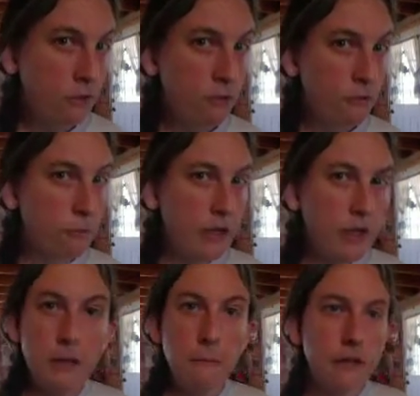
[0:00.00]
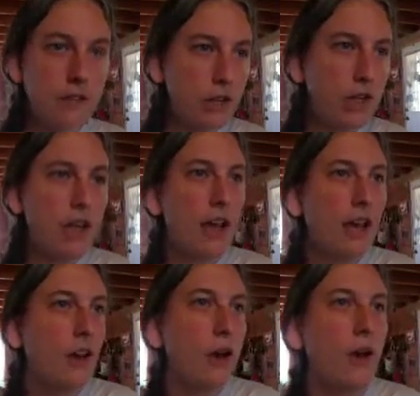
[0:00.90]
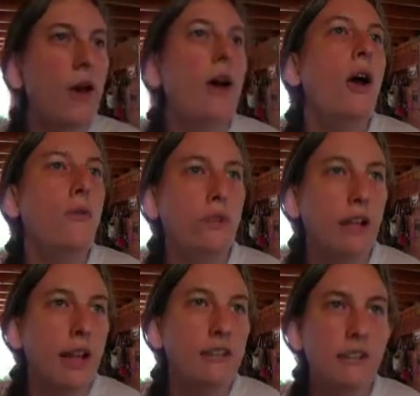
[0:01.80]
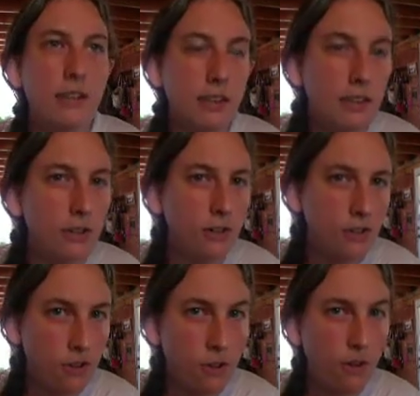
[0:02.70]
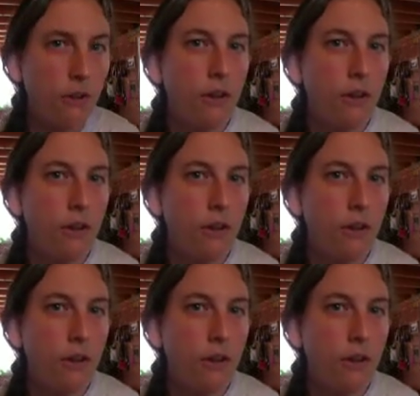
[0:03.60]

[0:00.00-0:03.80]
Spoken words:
For me, personally, over the last year or so,